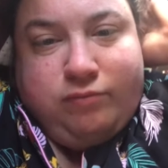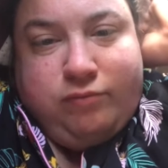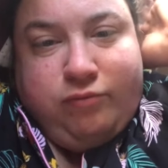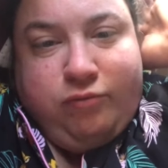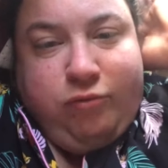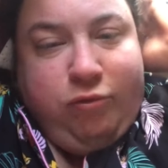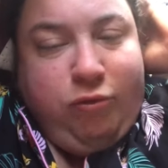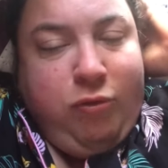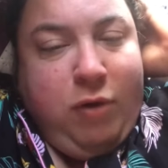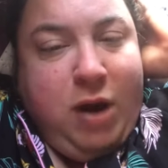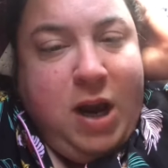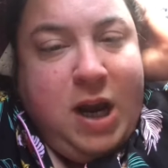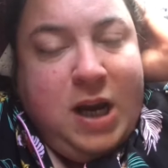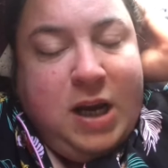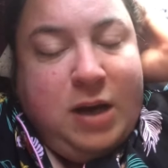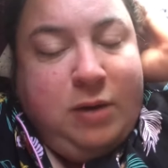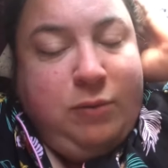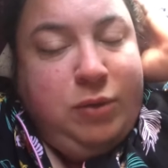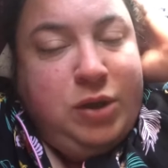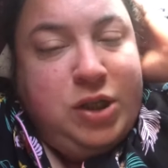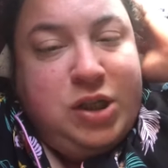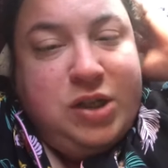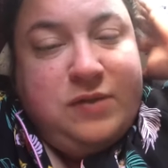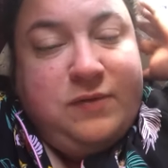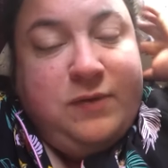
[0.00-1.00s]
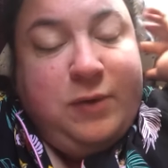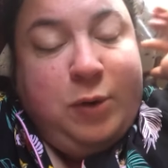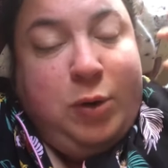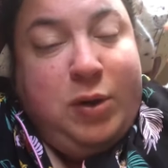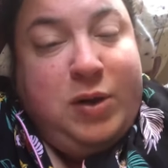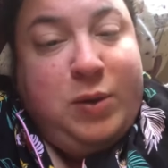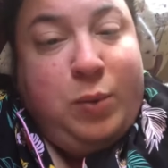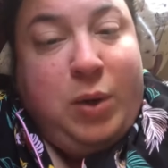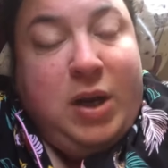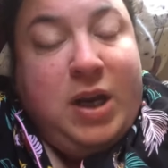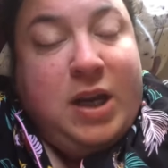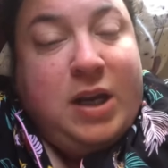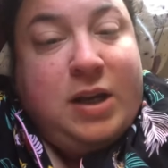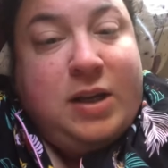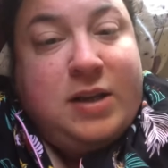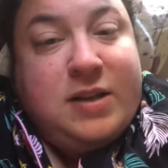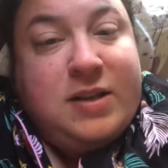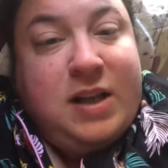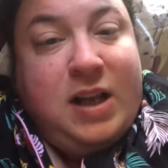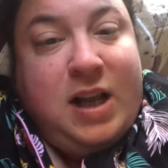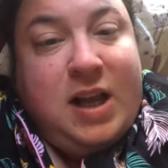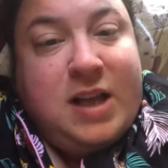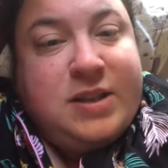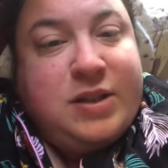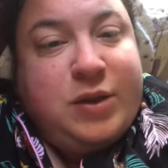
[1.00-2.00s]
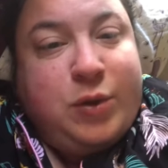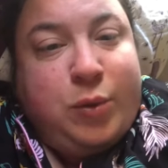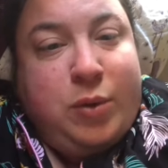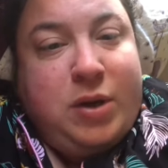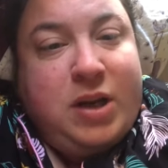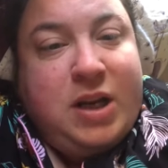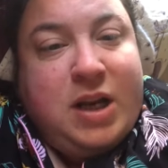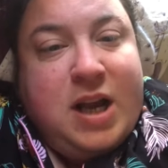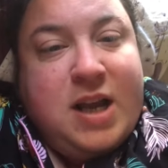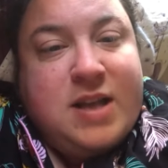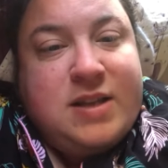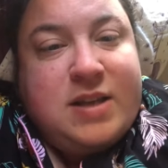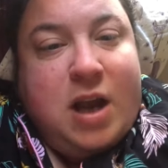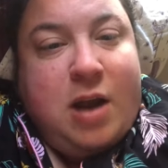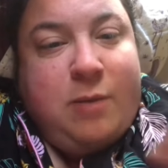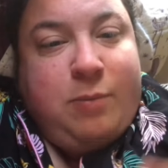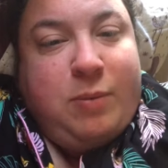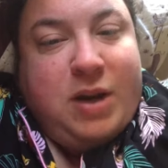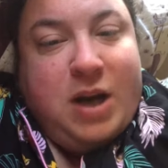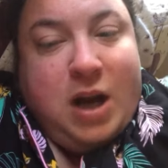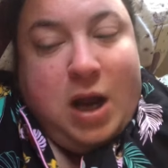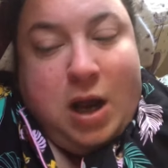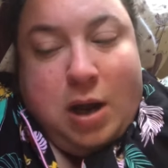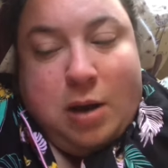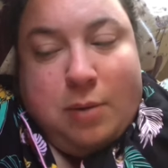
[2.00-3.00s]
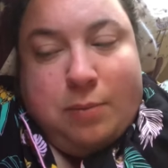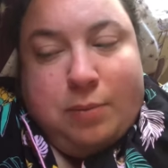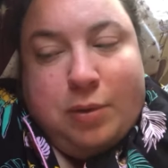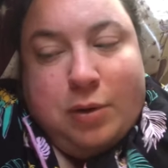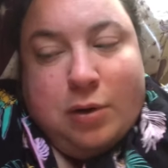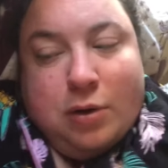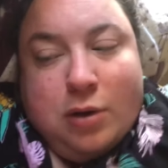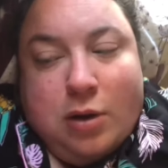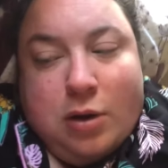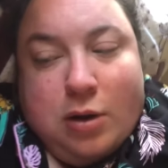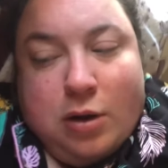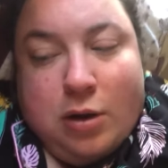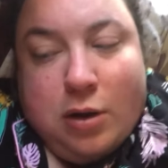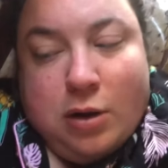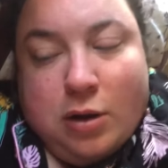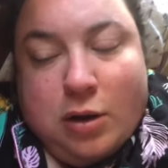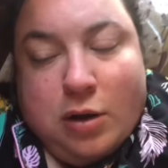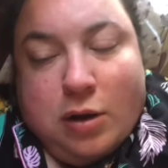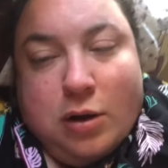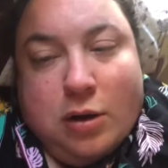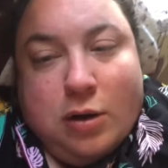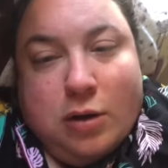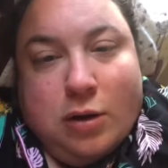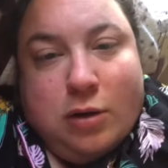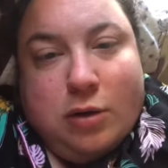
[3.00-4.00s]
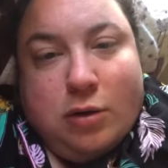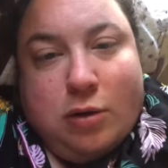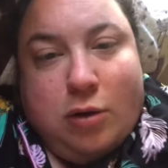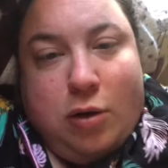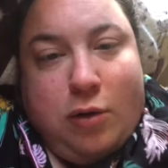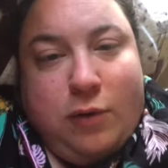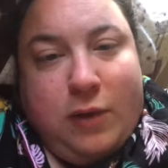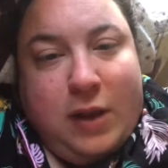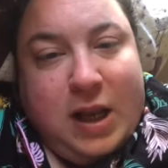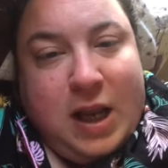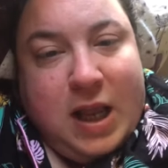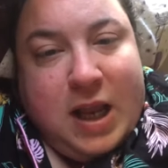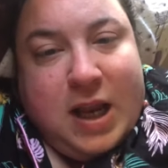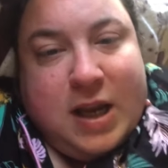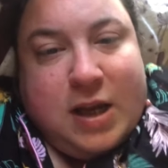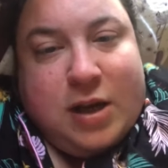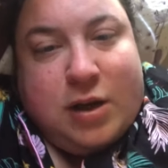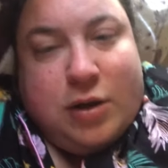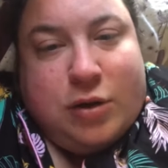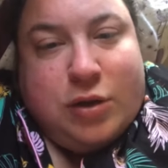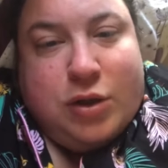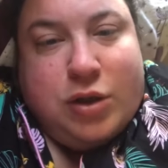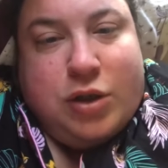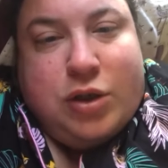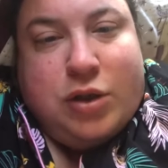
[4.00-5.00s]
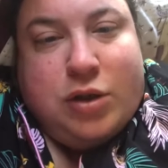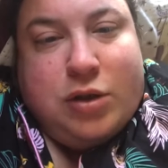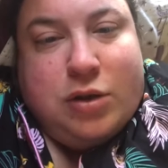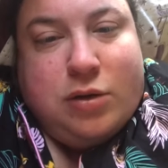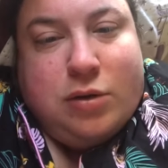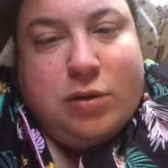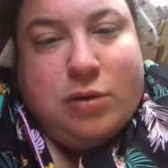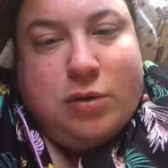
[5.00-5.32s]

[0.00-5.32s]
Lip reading: very weird, because the last 3 days I've been up on the lounge